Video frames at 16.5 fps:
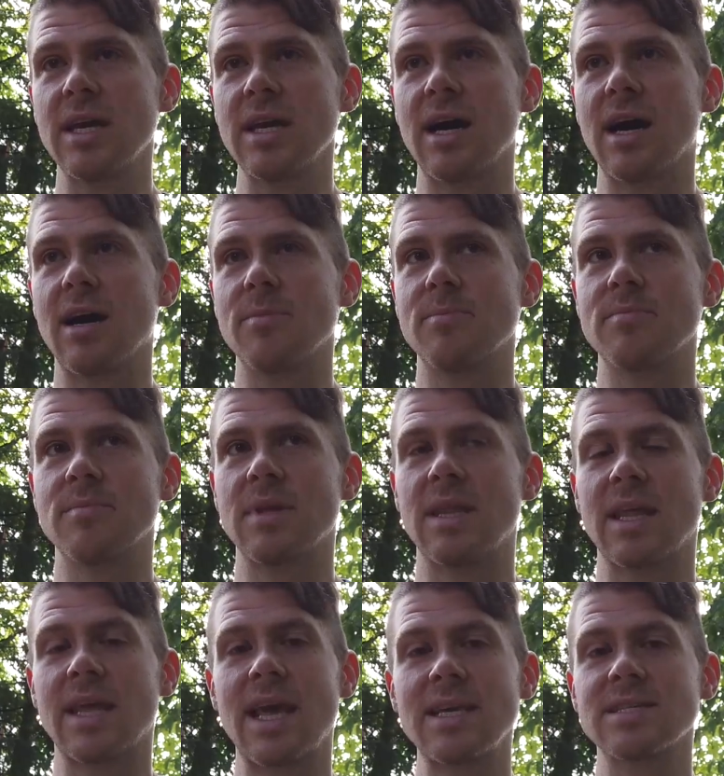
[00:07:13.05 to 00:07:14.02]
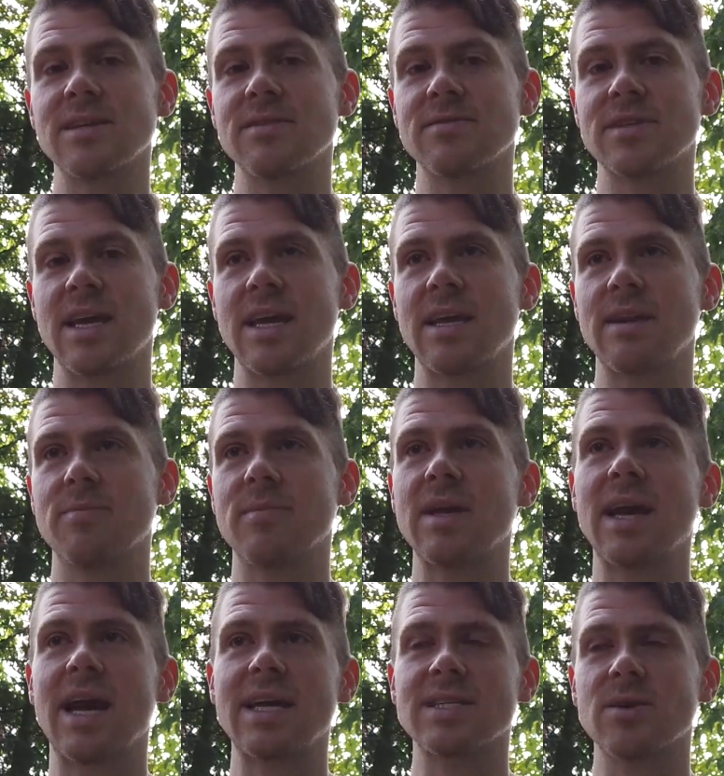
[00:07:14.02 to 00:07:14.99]
In the case of, say,
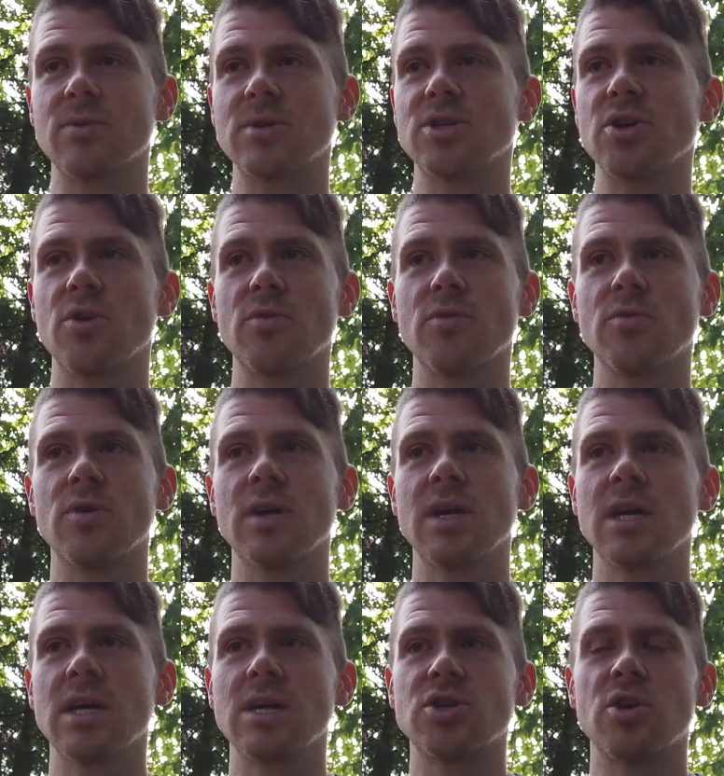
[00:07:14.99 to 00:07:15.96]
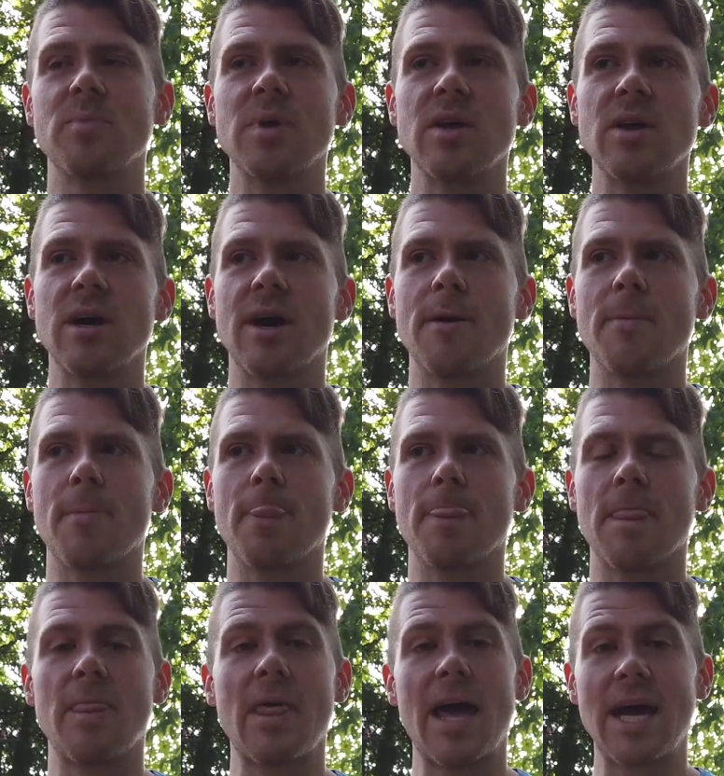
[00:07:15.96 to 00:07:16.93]
me, I had someone show me
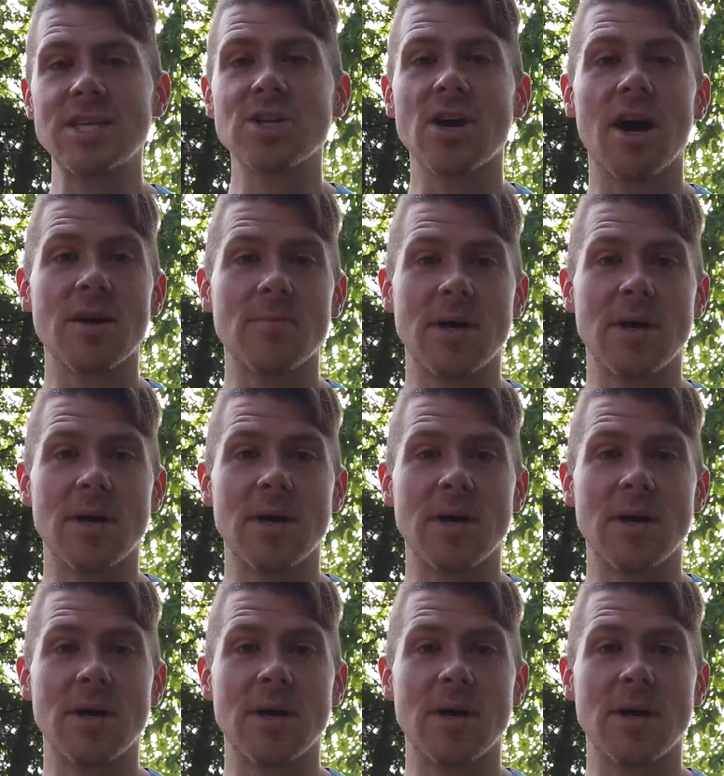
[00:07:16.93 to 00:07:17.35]
the hedgehog